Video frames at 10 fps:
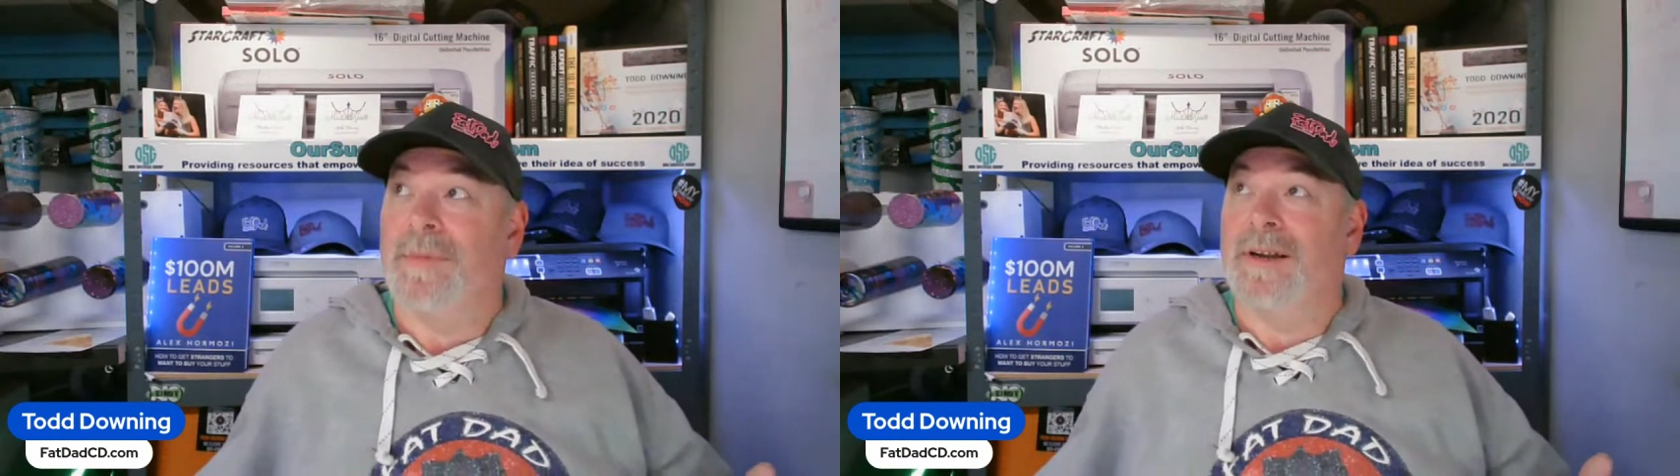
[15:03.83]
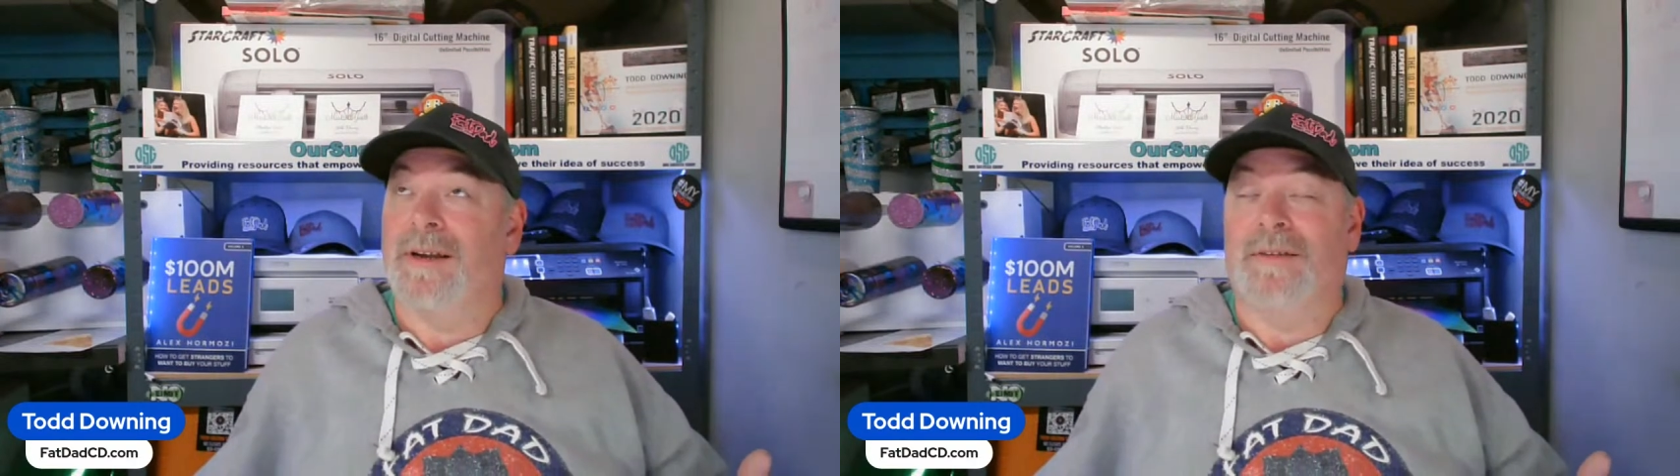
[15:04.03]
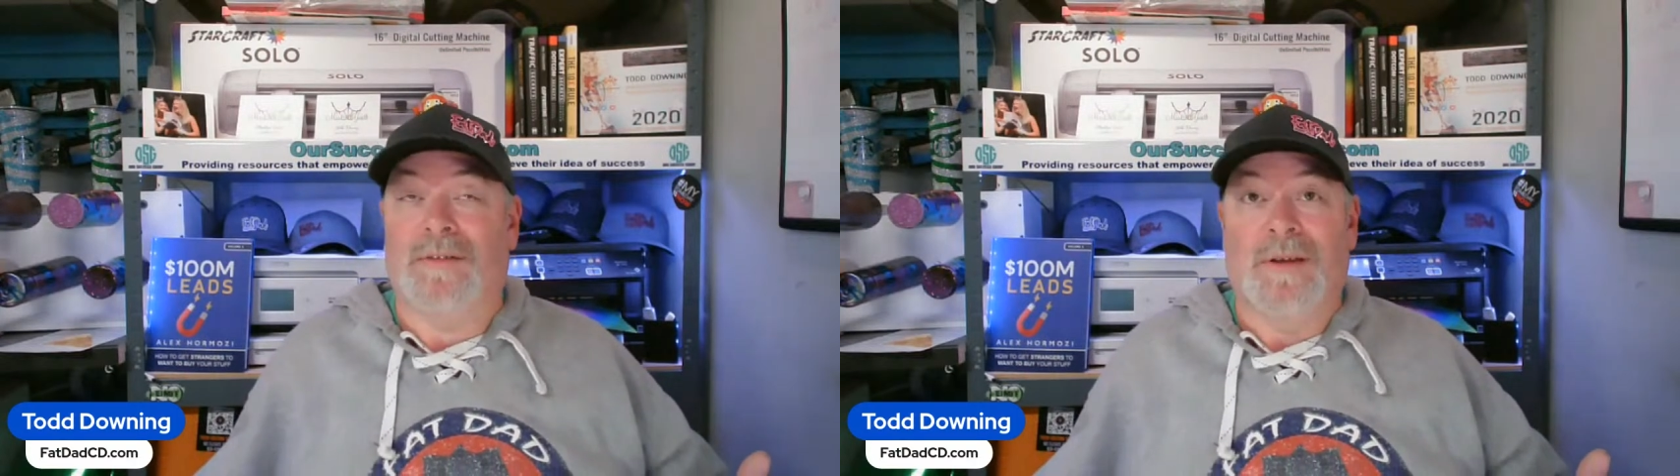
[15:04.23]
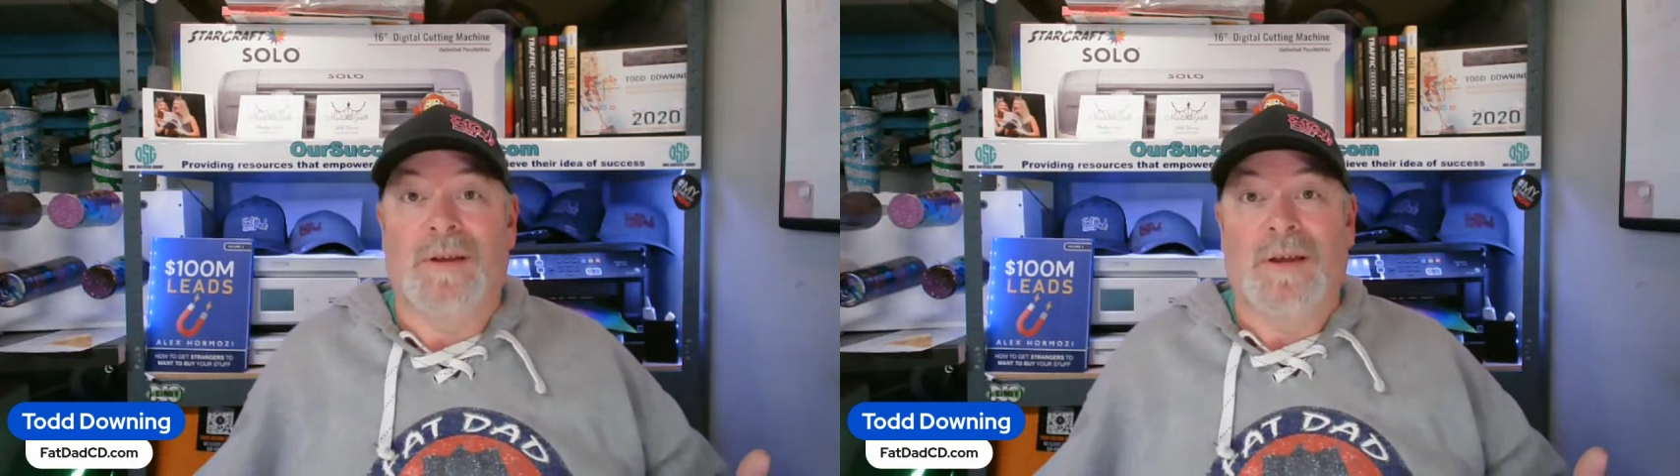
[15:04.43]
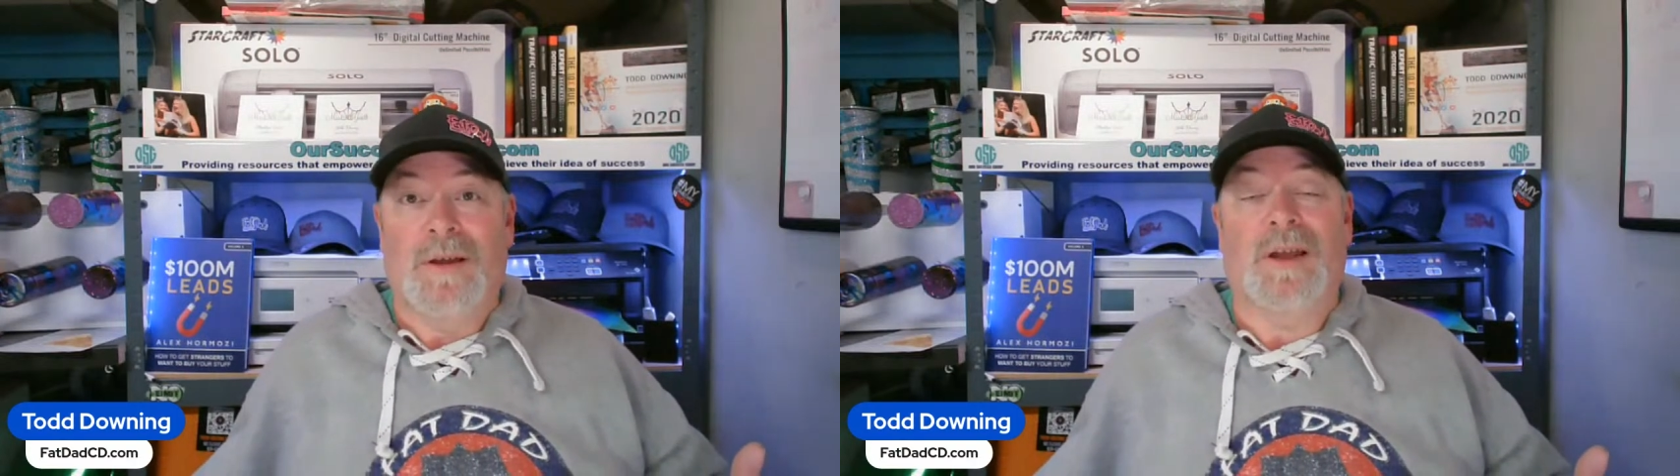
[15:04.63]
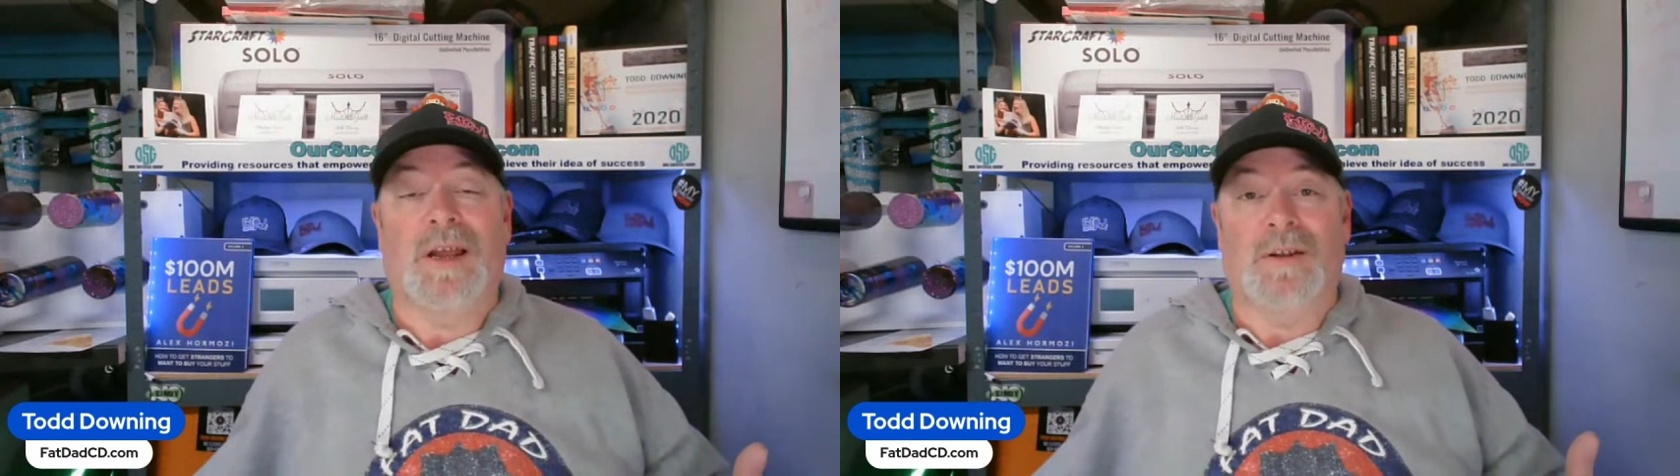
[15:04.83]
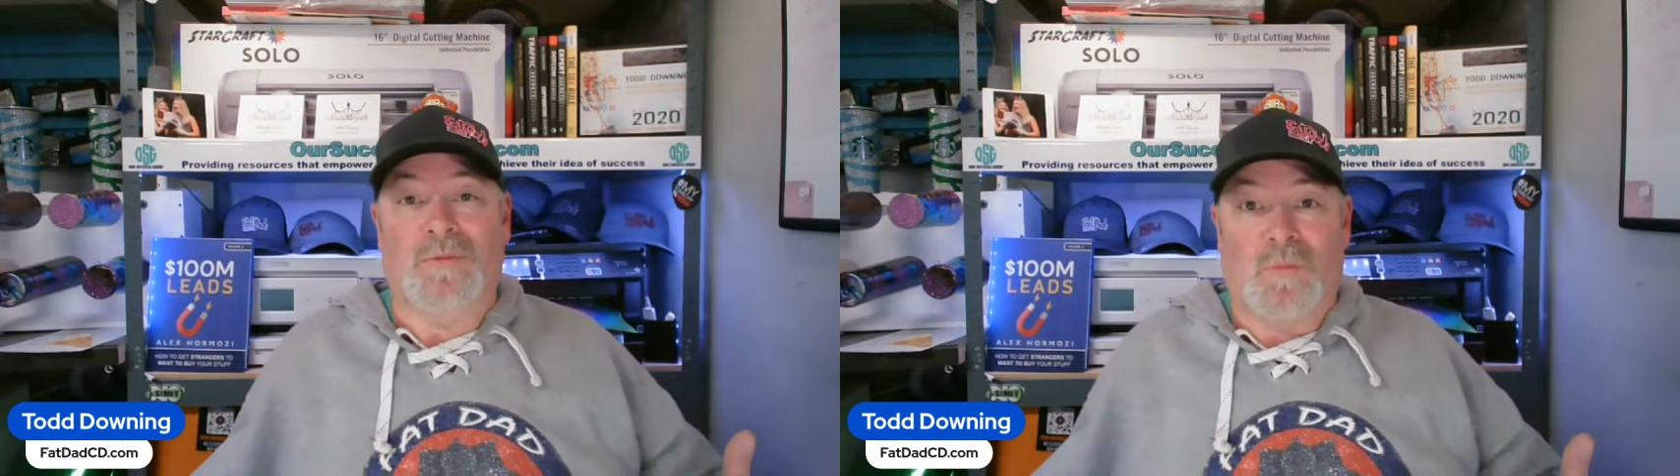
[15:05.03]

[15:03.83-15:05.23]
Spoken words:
but it is